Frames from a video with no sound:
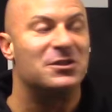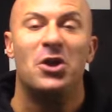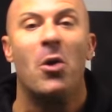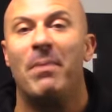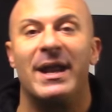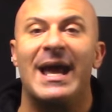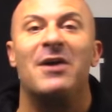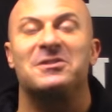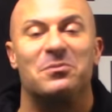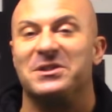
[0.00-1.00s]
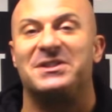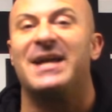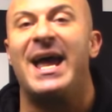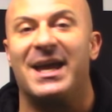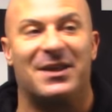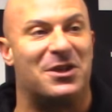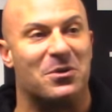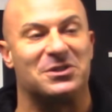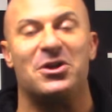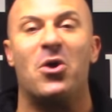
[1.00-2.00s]
Nobody else was saying it. There
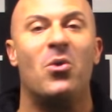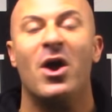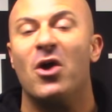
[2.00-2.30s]
was no